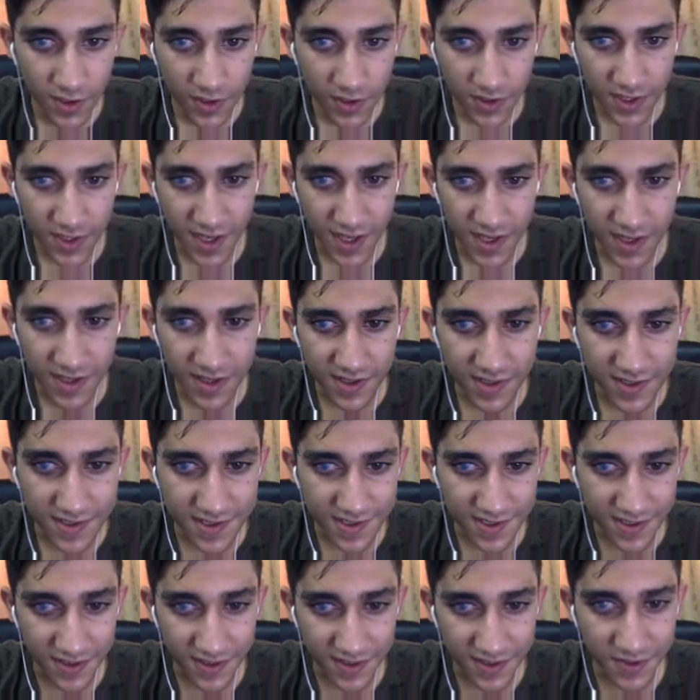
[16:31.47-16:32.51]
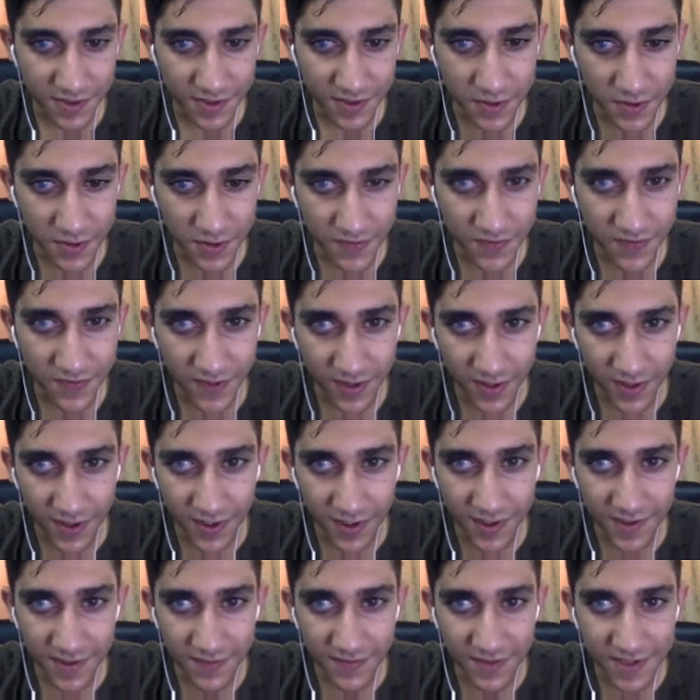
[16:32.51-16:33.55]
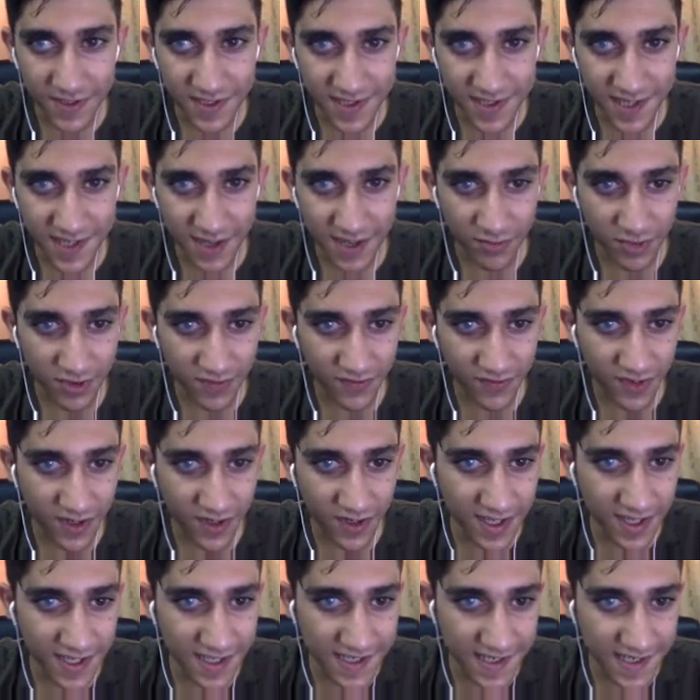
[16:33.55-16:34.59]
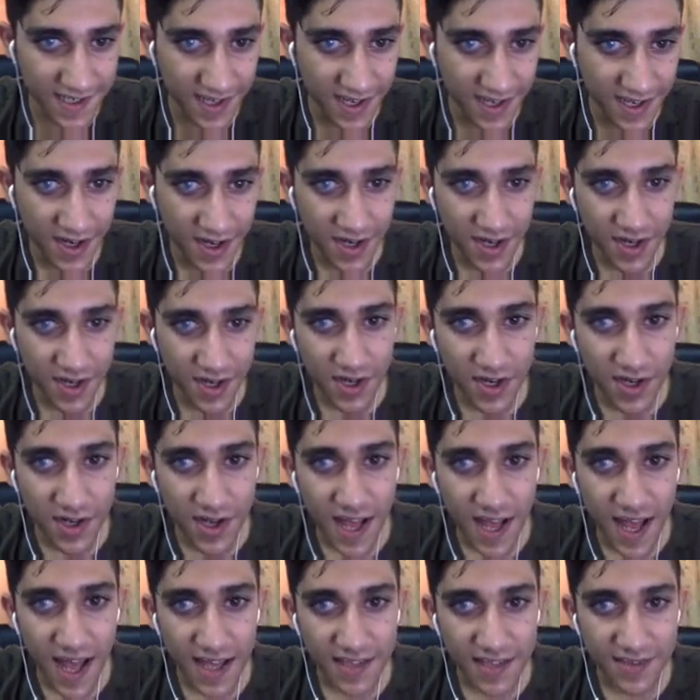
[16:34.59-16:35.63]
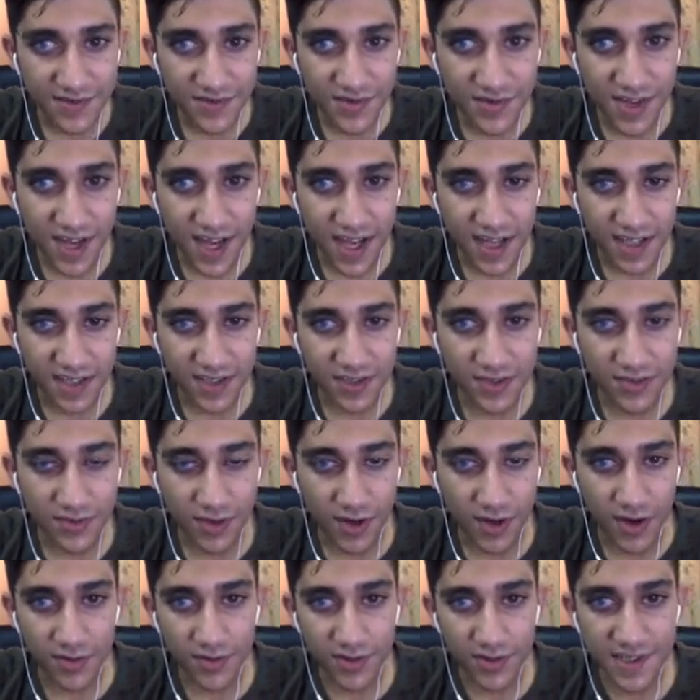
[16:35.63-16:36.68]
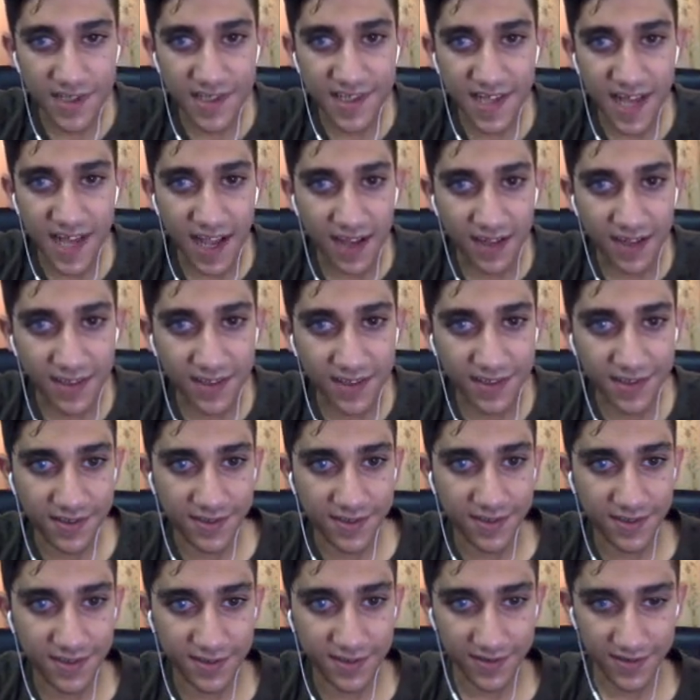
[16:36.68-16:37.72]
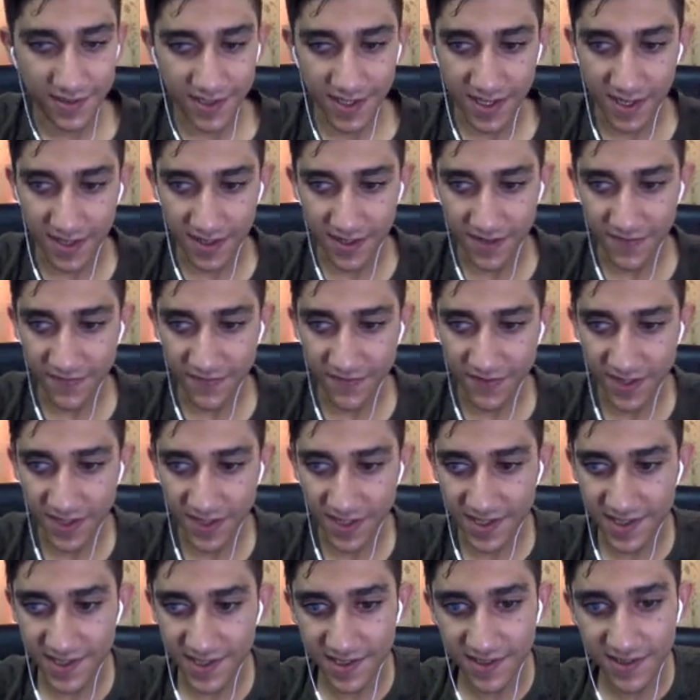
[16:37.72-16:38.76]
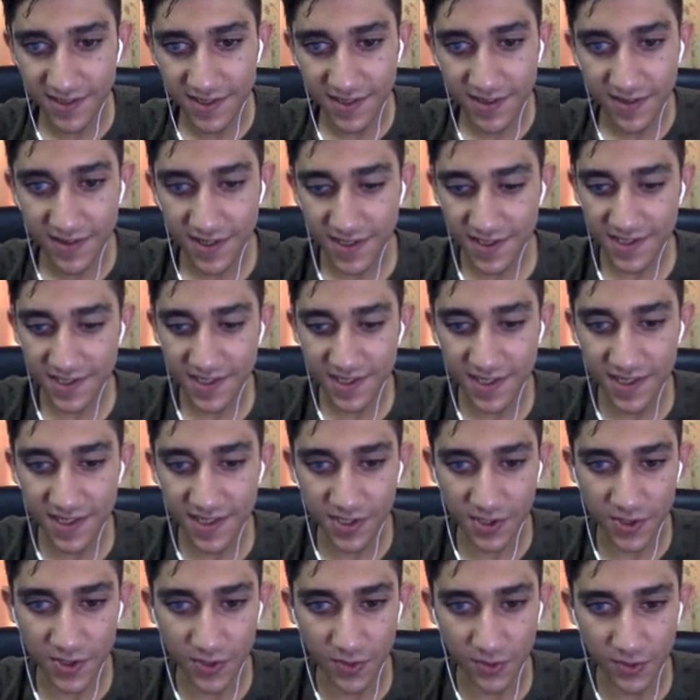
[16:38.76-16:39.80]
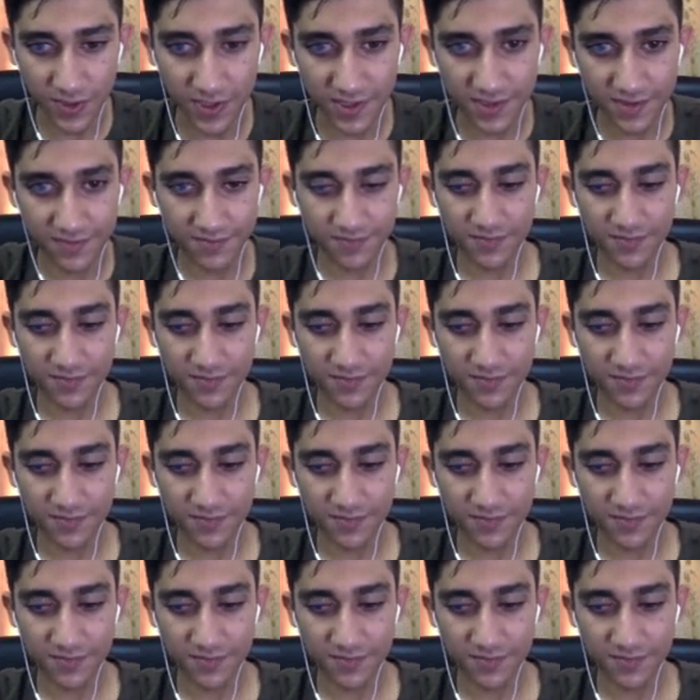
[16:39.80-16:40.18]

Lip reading: Okay, it's not a good file, it was a sample file. Let's add React to our stack. Okay, first let's install it.